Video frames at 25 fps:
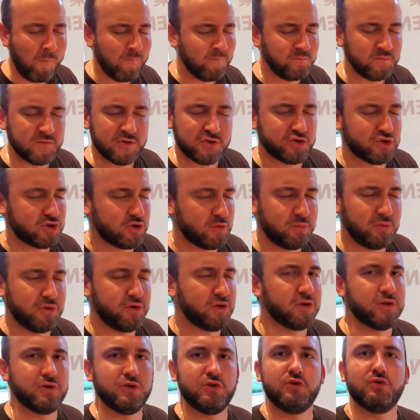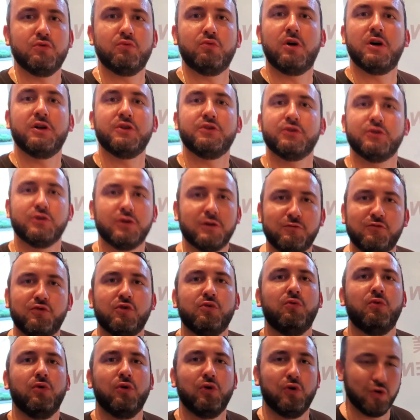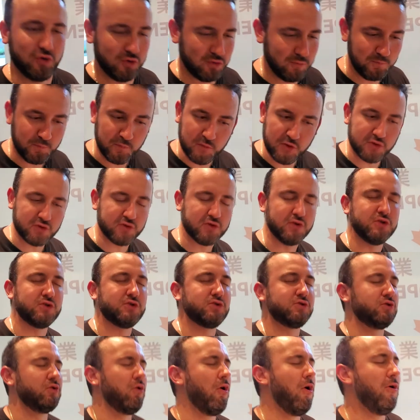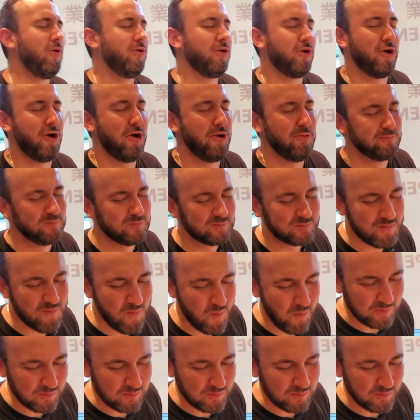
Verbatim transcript: This should be a new wonder of the world. This is so good.